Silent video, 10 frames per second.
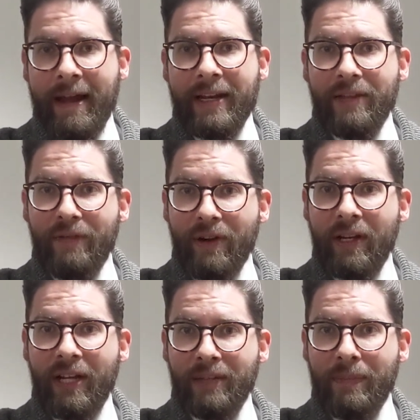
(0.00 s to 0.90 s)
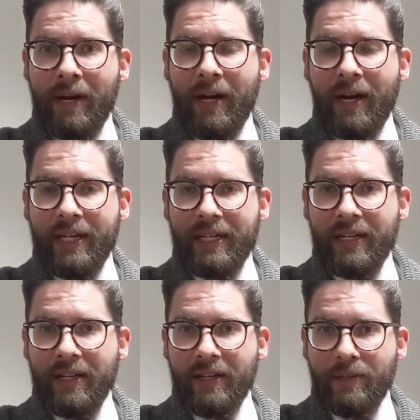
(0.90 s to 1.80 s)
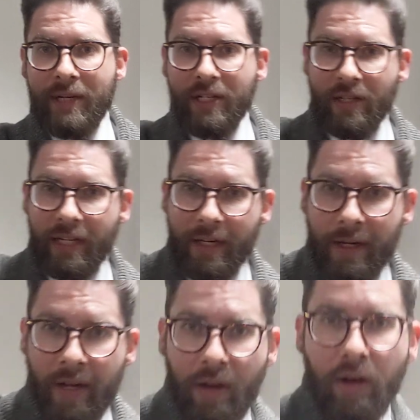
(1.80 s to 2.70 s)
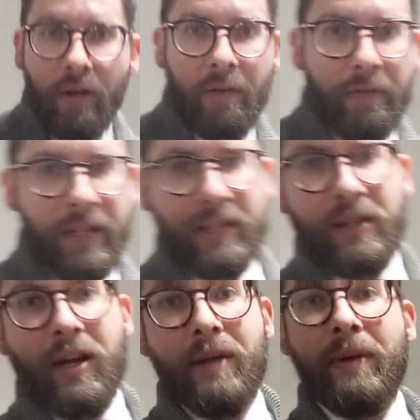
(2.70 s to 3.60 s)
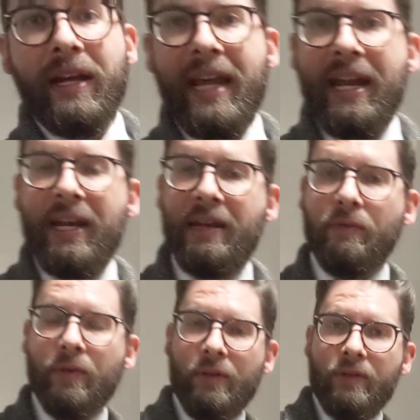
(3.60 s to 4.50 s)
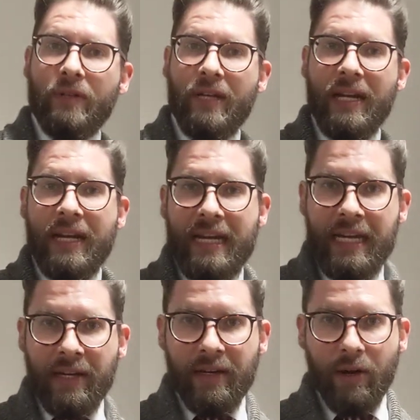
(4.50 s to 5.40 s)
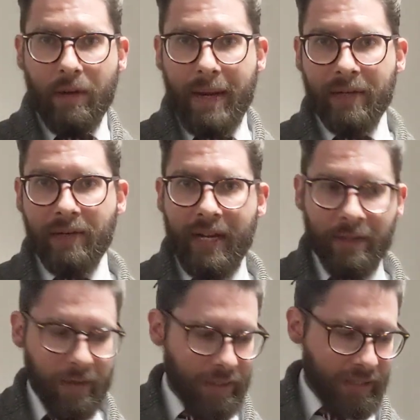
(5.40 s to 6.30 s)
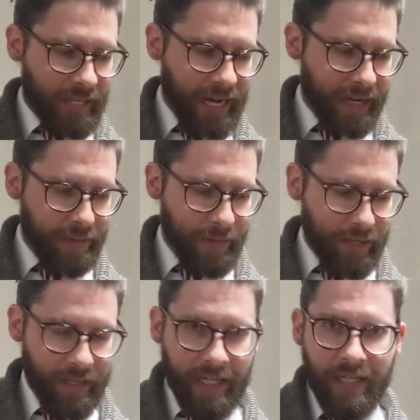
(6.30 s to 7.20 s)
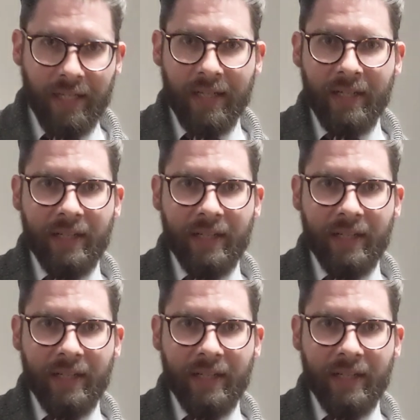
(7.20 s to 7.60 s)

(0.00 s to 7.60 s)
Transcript: And in the very last bar, I did another diminished lick. This time, again, it was an E going back to an A. So it started with this.